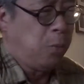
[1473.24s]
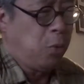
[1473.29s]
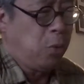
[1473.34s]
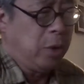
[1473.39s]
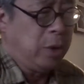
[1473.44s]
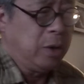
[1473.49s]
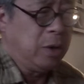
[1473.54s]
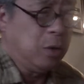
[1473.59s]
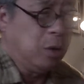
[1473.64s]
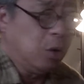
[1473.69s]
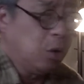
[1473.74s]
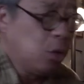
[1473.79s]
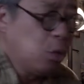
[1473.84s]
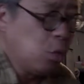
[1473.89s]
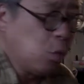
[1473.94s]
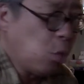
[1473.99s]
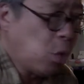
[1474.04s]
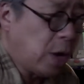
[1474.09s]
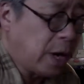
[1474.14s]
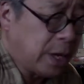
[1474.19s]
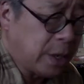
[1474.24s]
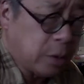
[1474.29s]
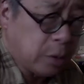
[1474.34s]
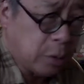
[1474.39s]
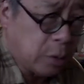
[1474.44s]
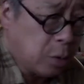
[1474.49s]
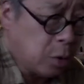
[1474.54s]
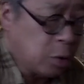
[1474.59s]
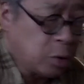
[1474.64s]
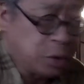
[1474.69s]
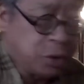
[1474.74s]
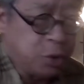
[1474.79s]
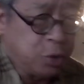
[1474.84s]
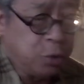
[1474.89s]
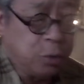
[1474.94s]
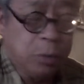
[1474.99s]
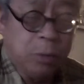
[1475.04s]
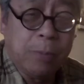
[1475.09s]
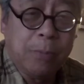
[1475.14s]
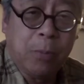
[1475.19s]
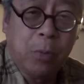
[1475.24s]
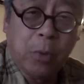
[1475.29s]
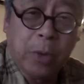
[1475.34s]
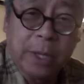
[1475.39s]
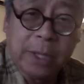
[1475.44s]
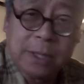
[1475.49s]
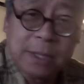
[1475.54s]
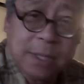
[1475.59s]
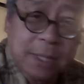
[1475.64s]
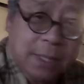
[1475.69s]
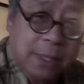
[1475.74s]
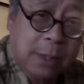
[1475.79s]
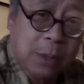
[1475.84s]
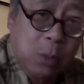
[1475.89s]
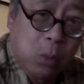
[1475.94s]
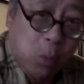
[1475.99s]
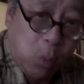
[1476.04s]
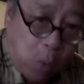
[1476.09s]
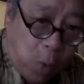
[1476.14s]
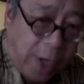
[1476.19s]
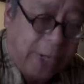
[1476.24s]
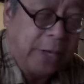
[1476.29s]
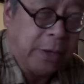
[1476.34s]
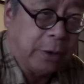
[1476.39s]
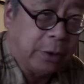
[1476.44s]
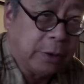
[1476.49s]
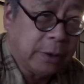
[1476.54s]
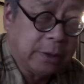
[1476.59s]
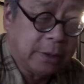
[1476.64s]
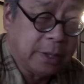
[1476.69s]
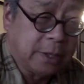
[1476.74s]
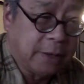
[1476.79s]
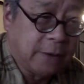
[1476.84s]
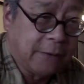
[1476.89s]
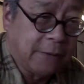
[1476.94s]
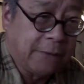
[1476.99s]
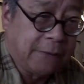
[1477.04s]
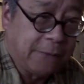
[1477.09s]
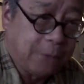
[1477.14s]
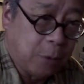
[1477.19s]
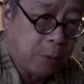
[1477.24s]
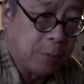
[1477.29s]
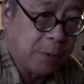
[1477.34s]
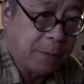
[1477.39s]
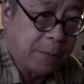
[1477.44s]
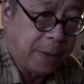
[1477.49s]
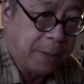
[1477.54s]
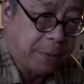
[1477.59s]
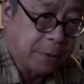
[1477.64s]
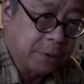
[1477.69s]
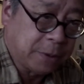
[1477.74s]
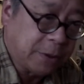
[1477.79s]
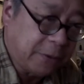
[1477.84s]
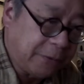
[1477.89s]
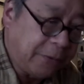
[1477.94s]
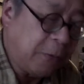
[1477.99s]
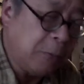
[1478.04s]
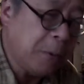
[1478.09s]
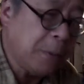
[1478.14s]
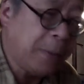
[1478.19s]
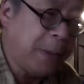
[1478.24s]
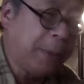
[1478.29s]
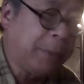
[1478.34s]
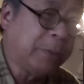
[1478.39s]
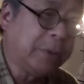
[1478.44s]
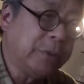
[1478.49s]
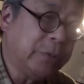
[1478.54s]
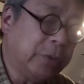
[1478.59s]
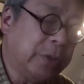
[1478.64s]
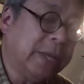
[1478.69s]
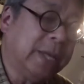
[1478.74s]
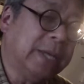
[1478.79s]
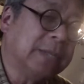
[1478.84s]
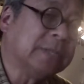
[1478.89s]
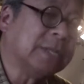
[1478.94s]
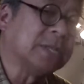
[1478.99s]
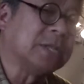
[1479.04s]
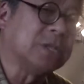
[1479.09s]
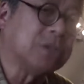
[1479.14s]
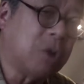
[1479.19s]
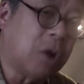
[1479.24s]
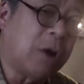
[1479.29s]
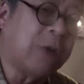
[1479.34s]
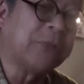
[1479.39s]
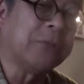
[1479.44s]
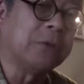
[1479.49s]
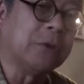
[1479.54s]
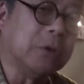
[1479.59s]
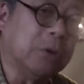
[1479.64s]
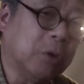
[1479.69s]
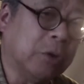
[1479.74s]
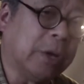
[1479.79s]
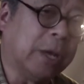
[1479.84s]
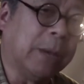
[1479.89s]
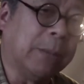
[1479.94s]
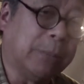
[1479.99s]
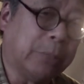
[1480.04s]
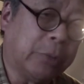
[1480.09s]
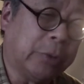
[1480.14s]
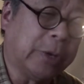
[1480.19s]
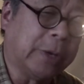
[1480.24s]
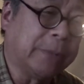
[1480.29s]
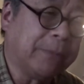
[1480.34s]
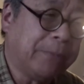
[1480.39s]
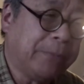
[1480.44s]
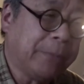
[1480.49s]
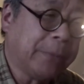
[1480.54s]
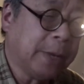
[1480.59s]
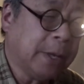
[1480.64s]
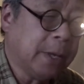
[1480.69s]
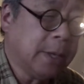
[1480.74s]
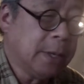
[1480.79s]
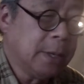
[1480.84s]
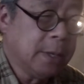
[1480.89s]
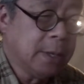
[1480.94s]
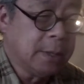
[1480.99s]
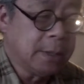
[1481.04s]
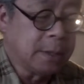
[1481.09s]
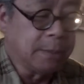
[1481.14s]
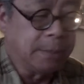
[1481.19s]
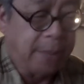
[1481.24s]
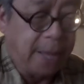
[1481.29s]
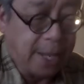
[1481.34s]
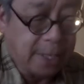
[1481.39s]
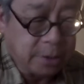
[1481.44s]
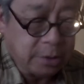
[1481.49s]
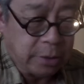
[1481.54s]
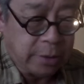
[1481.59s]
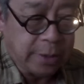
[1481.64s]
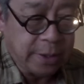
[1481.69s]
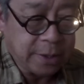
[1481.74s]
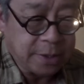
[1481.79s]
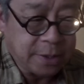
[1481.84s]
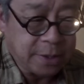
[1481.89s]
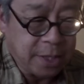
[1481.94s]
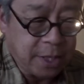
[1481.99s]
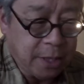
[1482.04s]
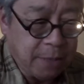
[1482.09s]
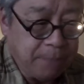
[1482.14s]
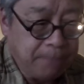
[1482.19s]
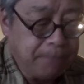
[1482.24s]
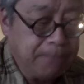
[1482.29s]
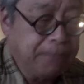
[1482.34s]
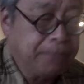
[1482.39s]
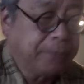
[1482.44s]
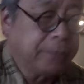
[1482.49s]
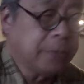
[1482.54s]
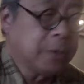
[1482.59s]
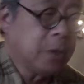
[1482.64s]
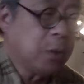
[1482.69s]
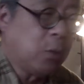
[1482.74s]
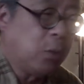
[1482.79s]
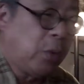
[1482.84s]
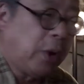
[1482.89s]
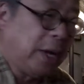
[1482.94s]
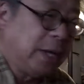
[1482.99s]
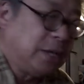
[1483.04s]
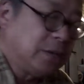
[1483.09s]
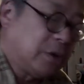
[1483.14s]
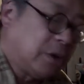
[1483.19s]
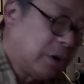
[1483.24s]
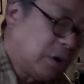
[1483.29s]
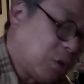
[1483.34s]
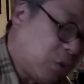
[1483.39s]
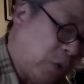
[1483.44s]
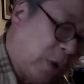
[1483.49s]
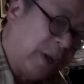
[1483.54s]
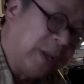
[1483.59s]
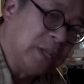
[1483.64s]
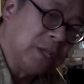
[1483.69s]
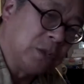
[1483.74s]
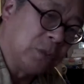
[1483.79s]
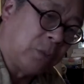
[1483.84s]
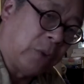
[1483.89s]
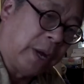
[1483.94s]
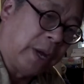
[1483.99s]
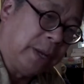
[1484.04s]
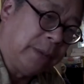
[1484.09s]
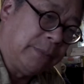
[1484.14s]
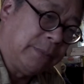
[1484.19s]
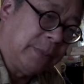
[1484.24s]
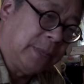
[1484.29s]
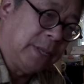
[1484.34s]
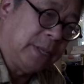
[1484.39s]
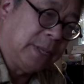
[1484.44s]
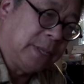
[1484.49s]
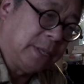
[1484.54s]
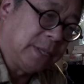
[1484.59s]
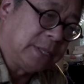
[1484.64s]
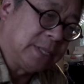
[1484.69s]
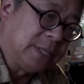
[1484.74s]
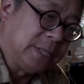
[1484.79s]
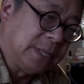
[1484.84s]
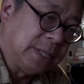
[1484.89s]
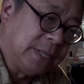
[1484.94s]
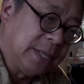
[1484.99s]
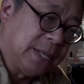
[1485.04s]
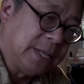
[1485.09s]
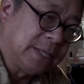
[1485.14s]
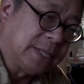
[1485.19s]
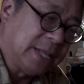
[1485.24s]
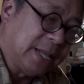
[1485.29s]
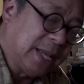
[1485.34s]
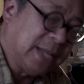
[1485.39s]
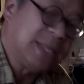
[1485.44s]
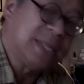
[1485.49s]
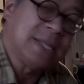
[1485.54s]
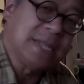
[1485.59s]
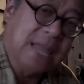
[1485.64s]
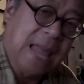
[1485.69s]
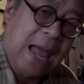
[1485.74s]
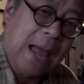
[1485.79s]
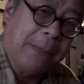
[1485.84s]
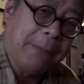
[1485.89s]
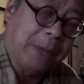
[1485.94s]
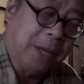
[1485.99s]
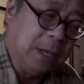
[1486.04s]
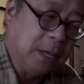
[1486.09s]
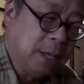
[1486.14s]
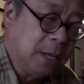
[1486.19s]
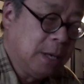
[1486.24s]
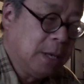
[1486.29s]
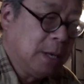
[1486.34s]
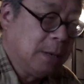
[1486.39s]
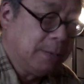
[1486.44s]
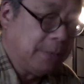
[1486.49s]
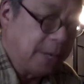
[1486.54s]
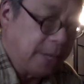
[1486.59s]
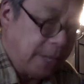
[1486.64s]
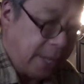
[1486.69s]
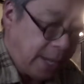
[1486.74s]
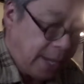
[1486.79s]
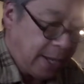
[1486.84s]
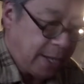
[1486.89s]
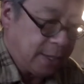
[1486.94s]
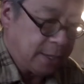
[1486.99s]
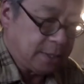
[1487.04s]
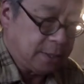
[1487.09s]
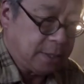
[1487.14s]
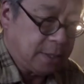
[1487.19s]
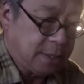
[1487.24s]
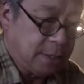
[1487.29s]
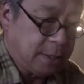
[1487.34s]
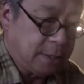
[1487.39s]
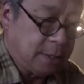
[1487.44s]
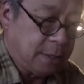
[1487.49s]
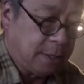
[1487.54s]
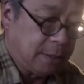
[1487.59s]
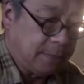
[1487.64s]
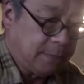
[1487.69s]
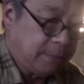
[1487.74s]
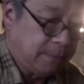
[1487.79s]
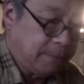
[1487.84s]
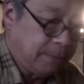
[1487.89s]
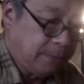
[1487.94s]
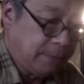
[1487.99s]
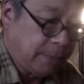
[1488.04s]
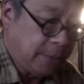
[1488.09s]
0.01, 0.02 points whiter than the FOMA paper. So the FOMA paper really is a softer looking print. The blacks aren't as deep, the whites aren't quite as white. It's, it's less snappy, but it has um,